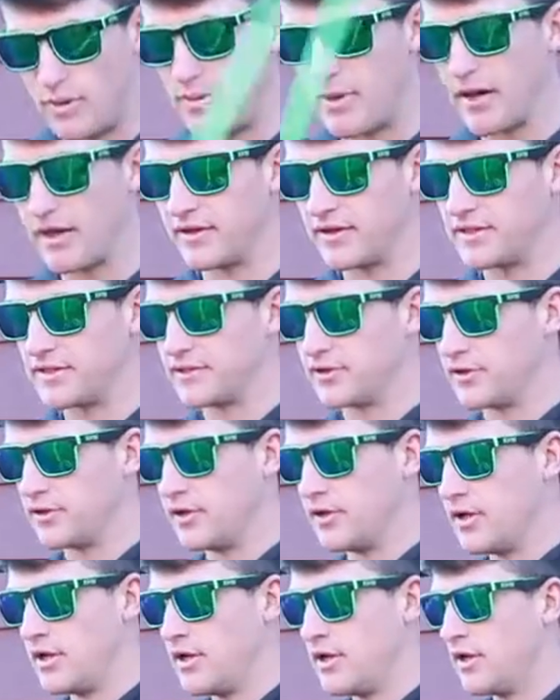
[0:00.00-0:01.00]
whip out this little,
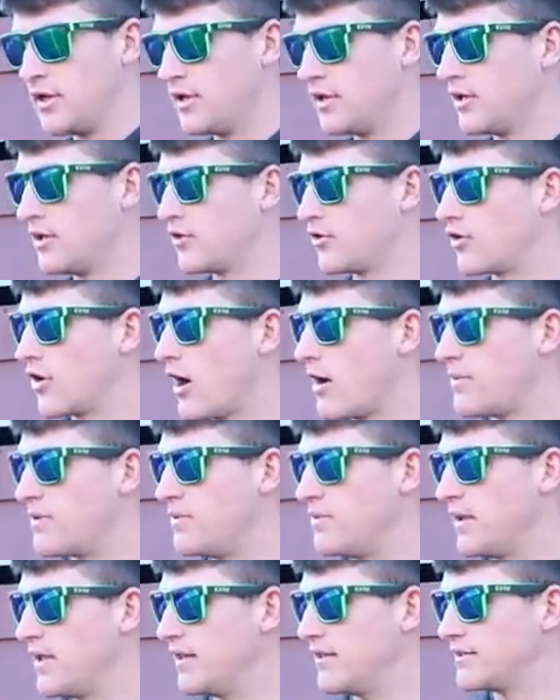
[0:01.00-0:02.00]
you know,
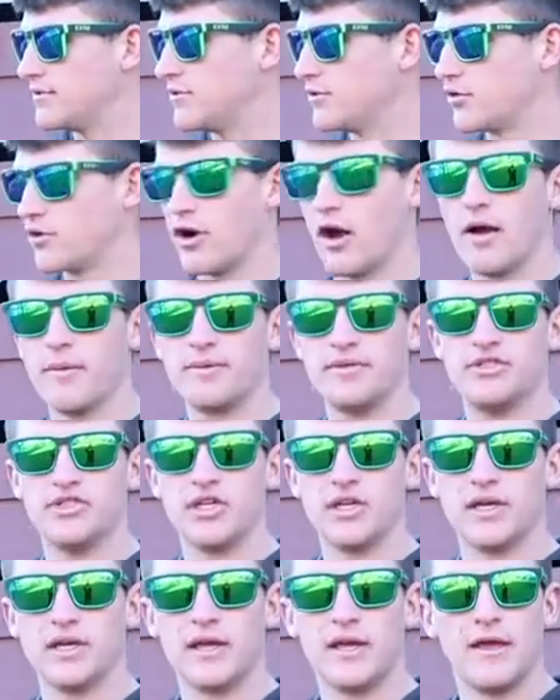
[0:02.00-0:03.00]
crappie bait, this little crappie
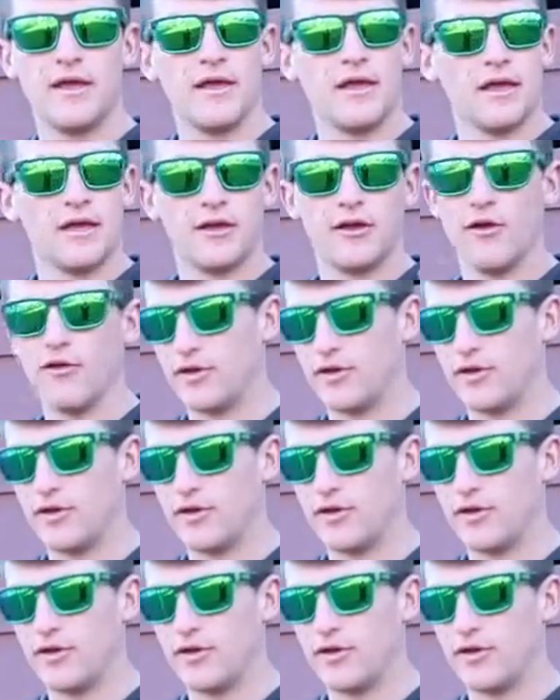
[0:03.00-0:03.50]
jig, and